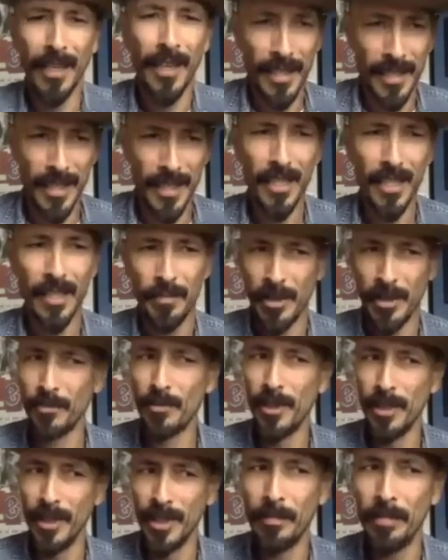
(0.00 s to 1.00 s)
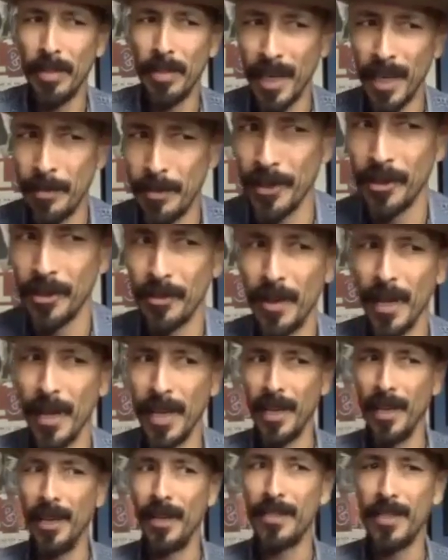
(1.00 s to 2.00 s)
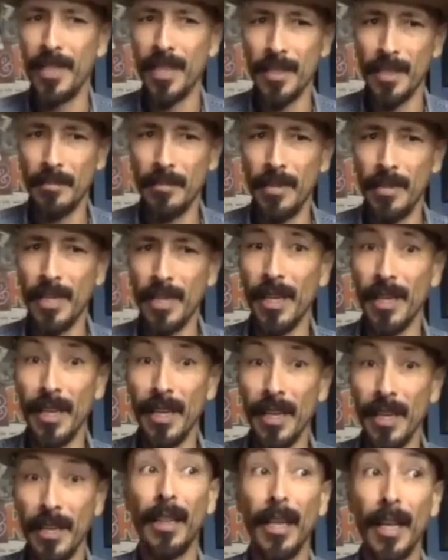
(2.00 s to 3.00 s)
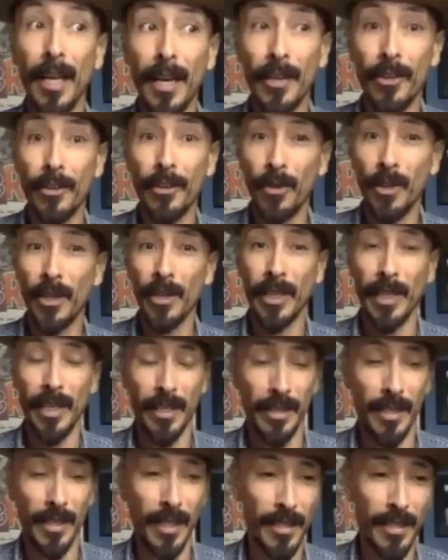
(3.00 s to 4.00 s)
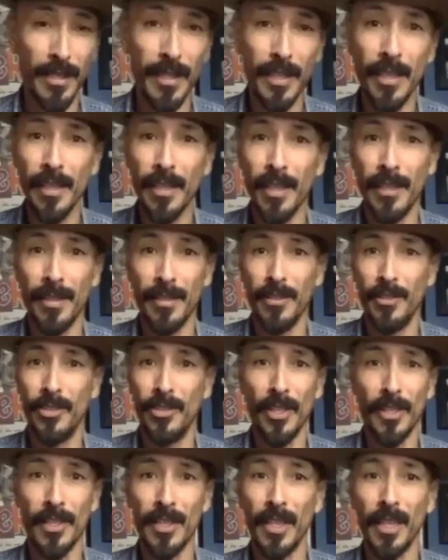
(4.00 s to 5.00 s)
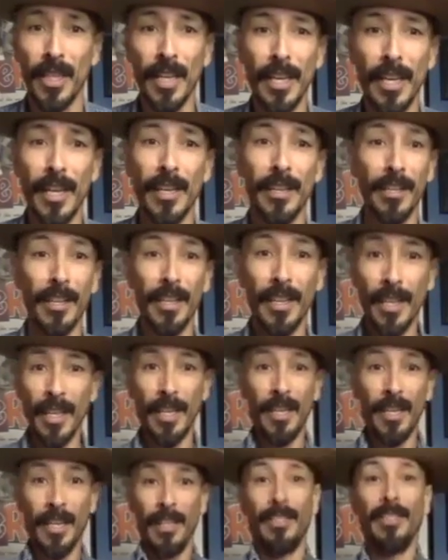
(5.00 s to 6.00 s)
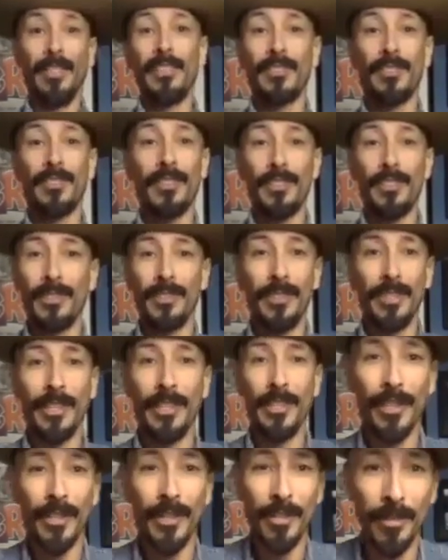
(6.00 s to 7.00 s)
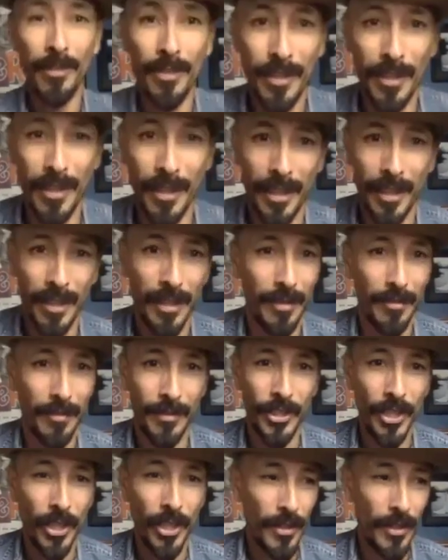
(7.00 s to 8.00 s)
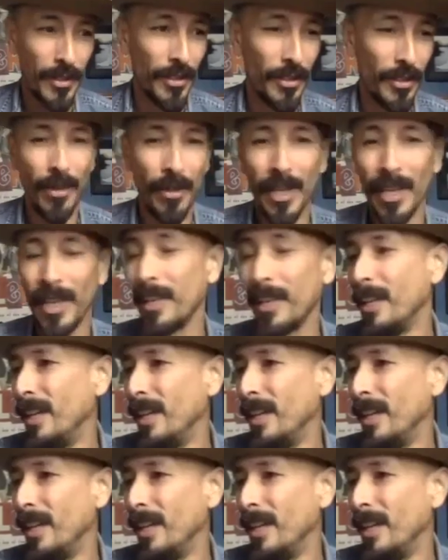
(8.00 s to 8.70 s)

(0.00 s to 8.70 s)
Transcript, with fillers: guy seems really popular right now and seems to be getting a lot of work. And Disney is just like, yes, sir, you know, show us the way.